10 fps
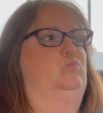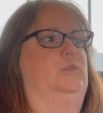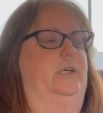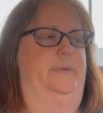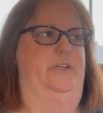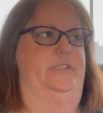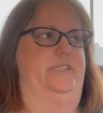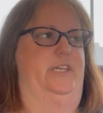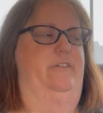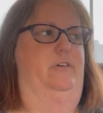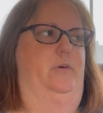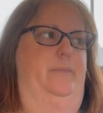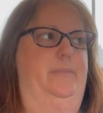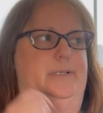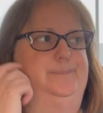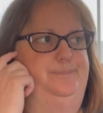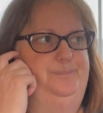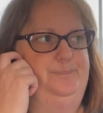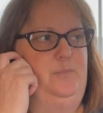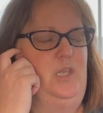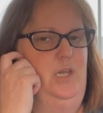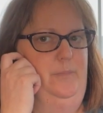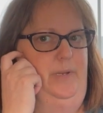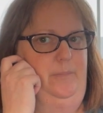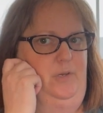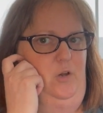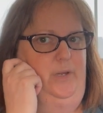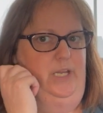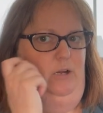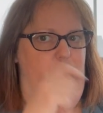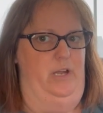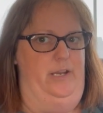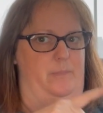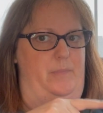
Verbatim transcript: it'll be good to see everyone, but but I'm going right up.